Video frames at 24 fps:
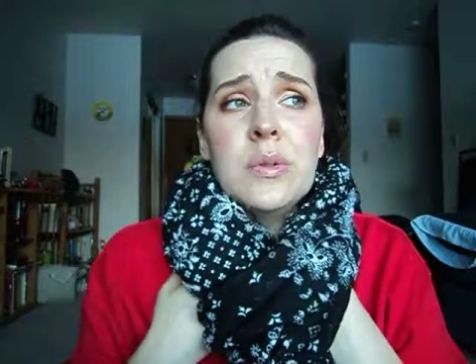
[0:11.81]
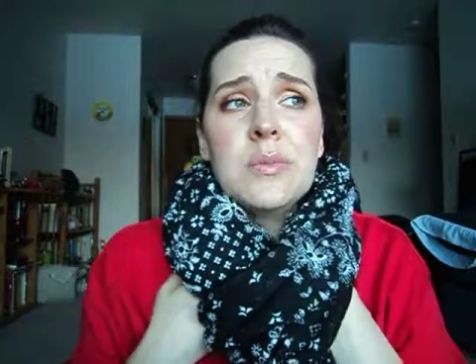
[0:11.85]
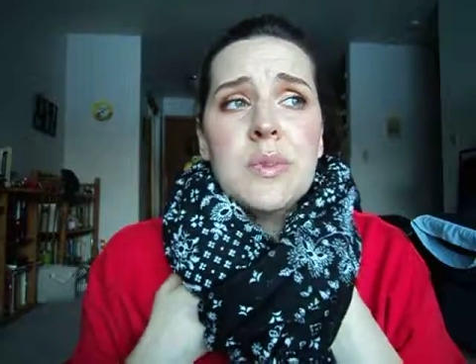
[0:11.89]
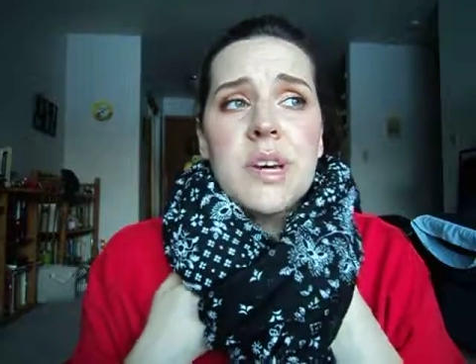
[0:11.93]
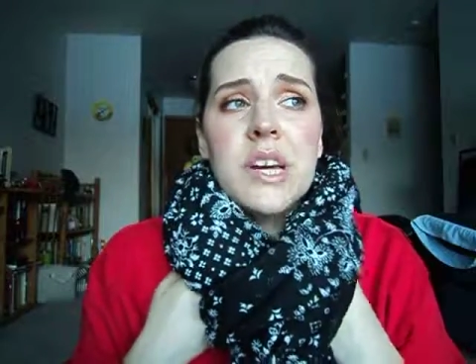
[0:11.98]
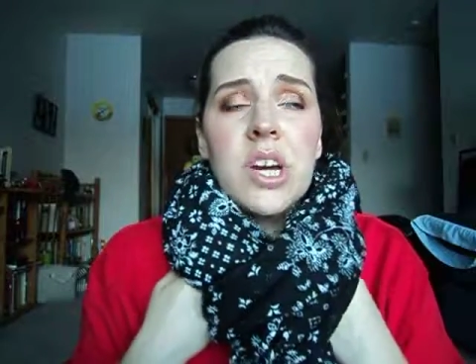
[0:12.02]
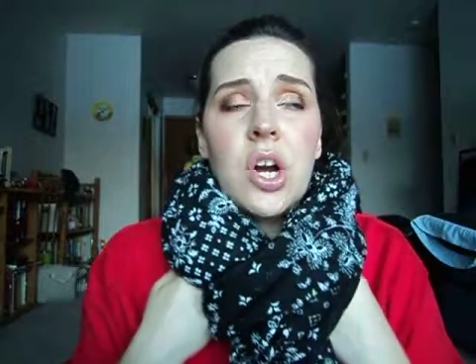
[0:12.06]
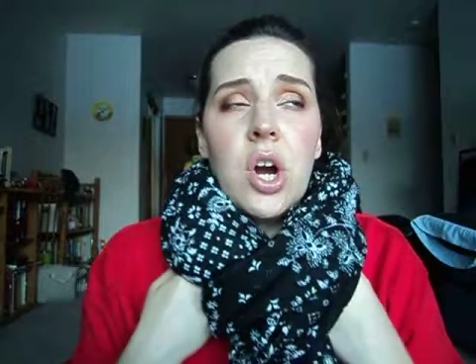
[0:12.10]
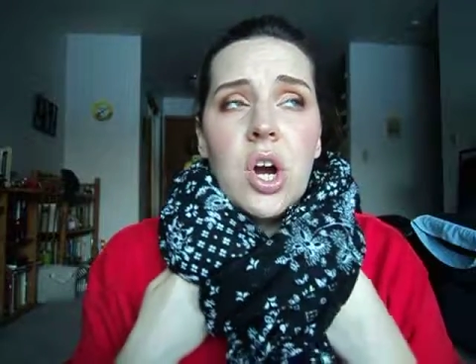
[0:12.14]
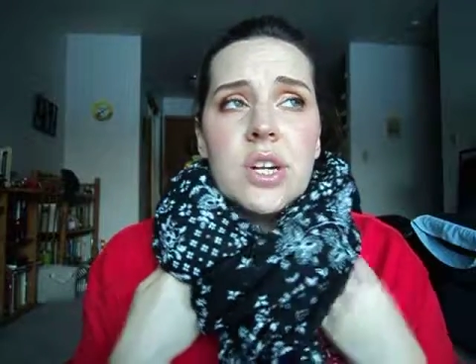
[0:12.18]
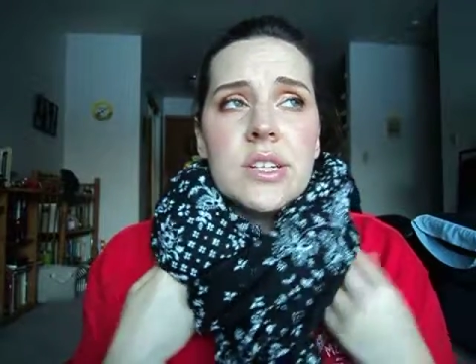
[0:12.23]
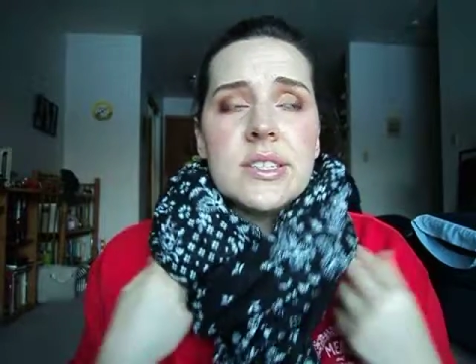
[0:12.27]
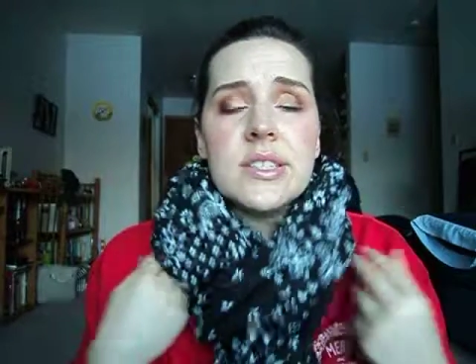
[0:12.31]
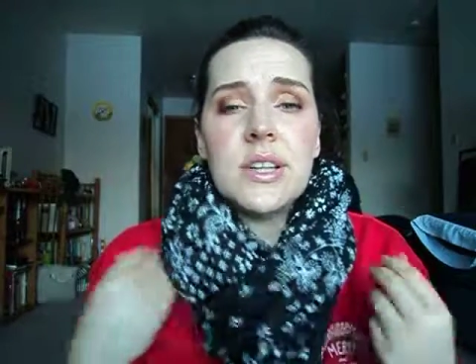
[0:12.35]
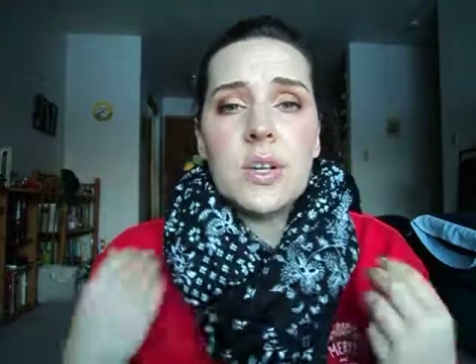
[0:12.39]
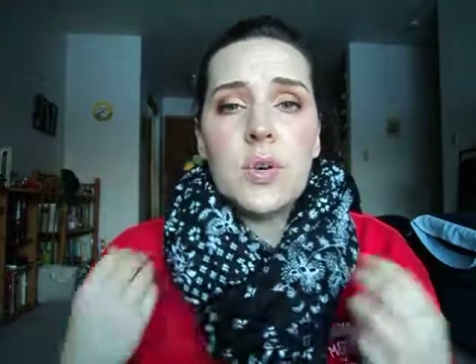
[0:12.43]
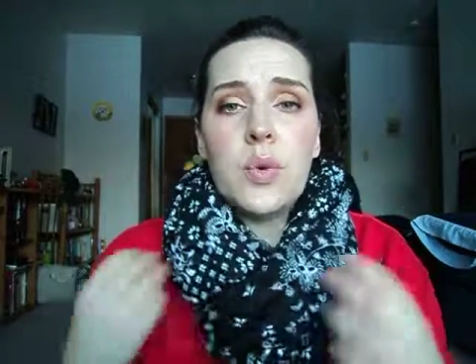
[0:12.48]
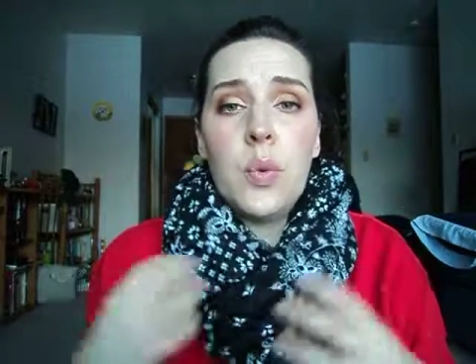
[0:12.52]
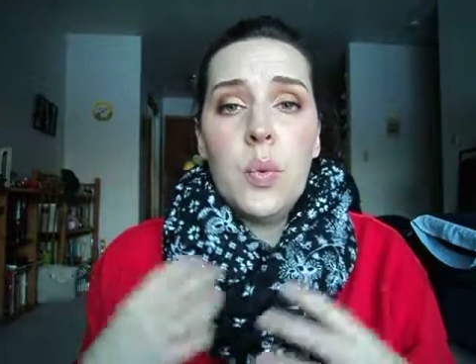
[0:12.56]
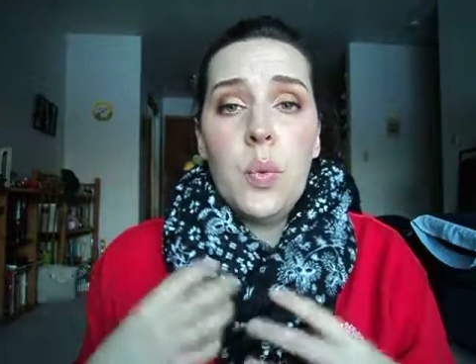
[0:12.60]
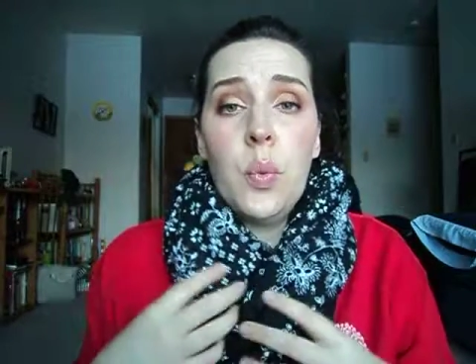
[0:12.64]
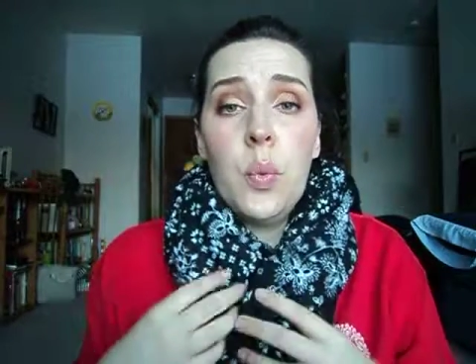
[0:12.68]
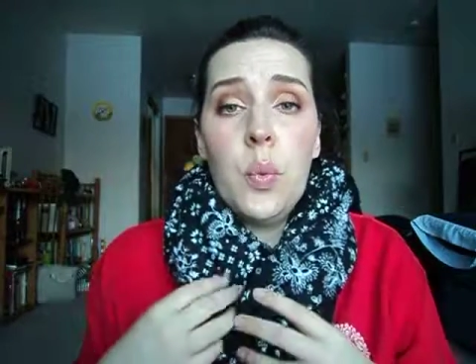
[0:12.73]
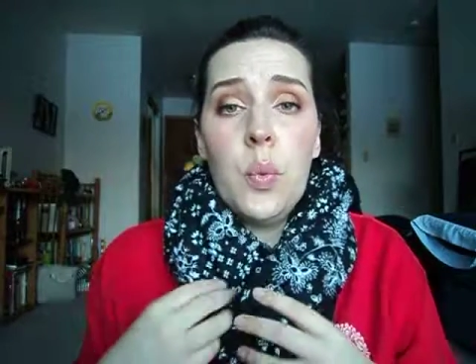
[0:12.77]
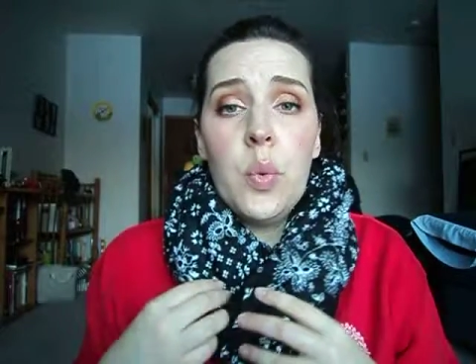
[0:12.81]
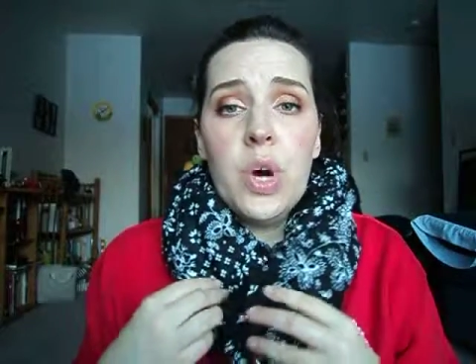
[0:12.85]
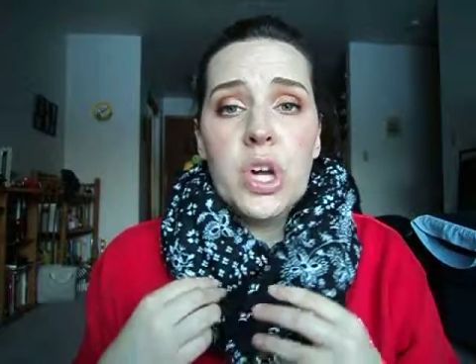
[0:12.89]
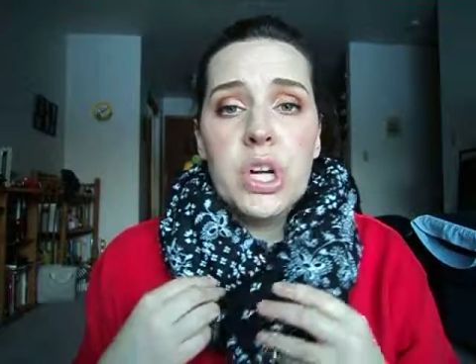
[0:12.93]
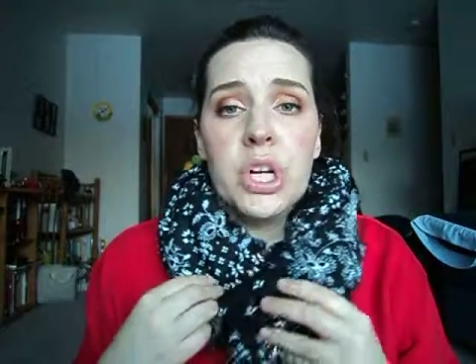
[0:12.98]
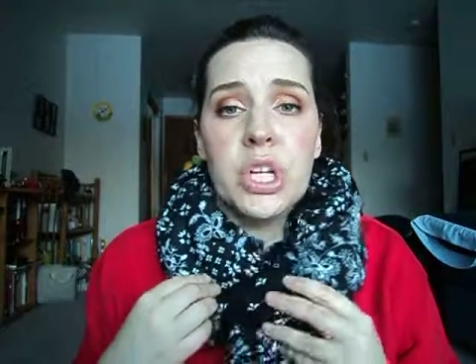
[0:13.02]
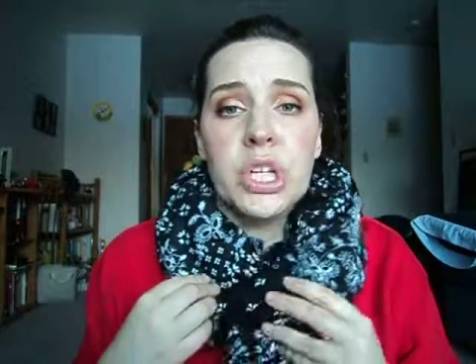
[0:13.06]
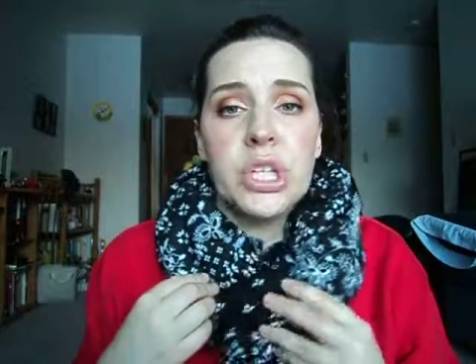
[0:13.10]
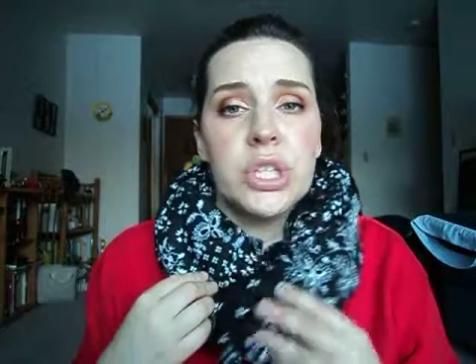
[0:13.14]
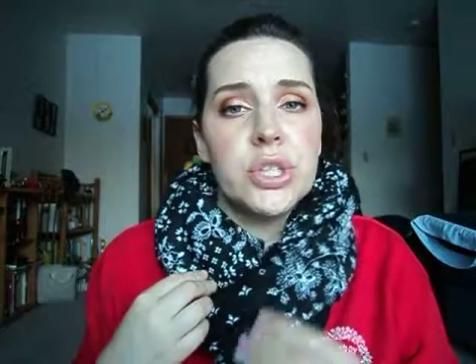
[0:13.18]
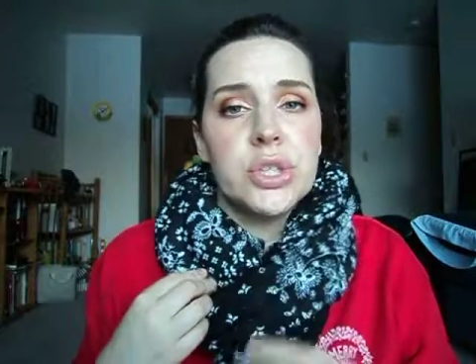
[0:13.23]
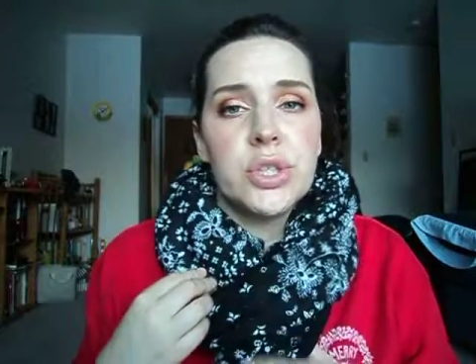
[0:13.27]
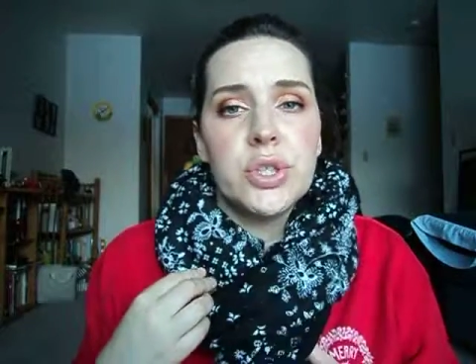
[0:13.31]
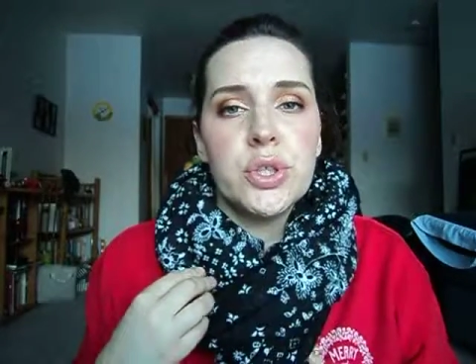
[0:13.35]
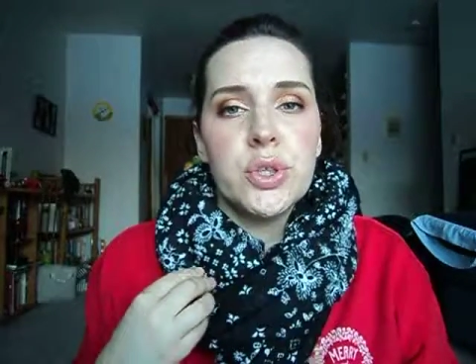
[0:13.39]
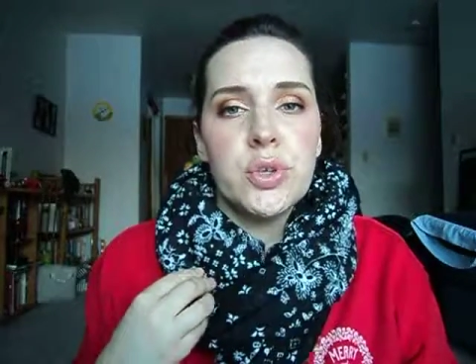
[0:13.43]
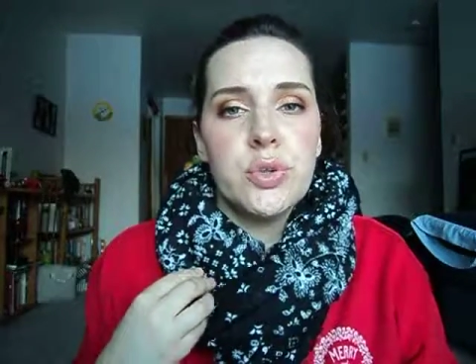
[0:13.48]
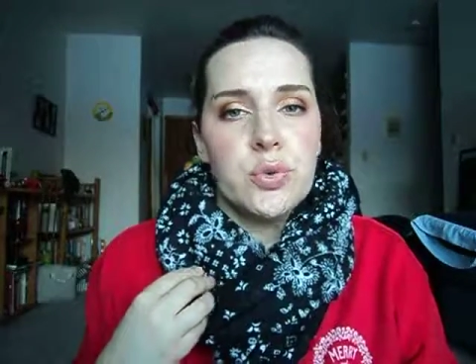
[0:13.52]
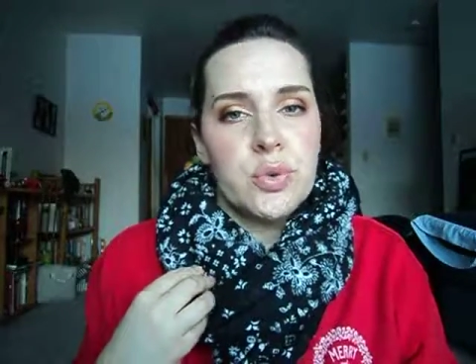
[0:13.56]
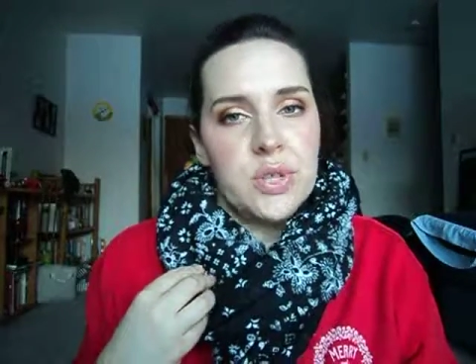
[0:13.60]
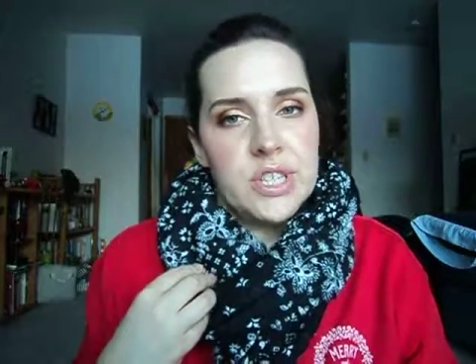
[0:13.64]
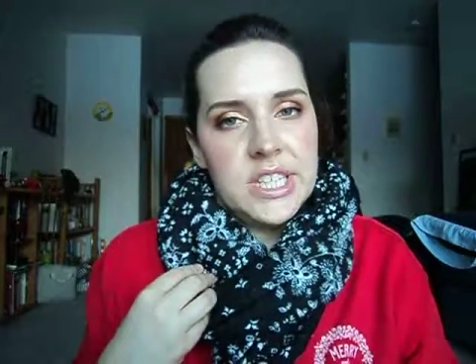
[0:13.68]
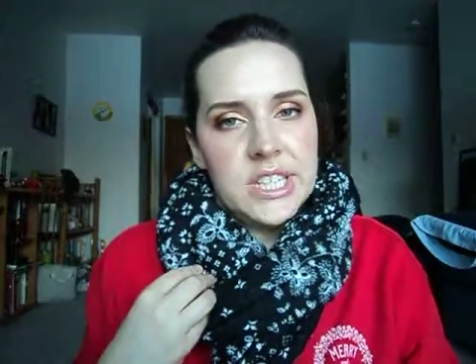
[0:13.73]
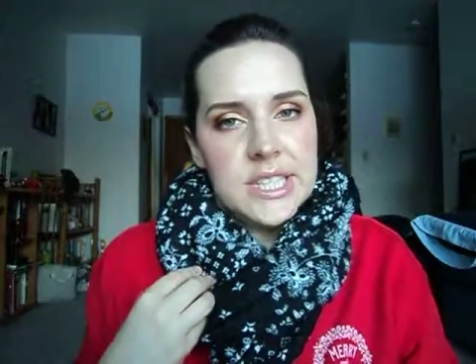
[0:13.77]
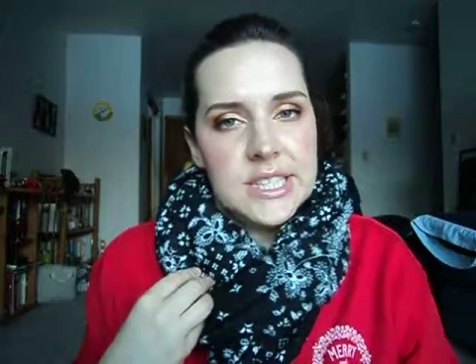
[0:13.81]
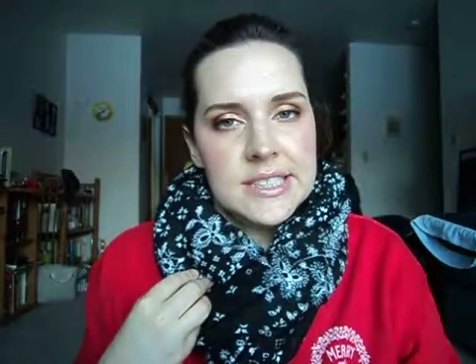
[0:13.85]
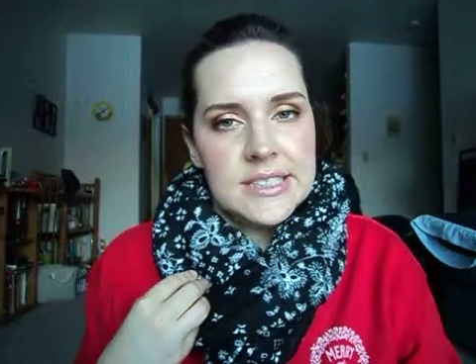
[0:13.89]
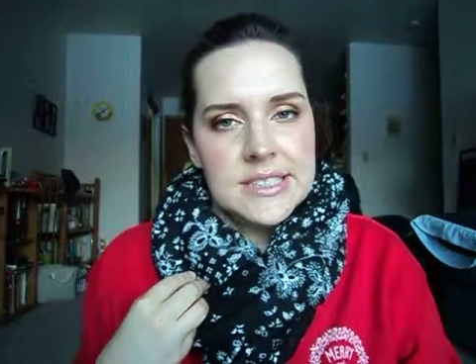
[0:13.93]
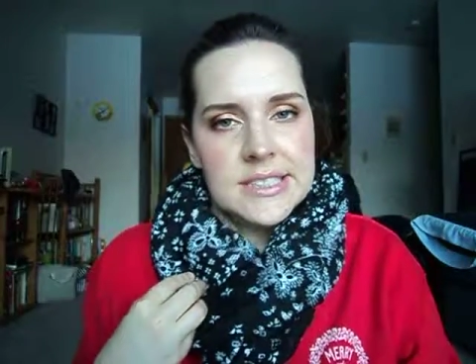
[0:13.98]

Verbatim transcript: My car said 1 degree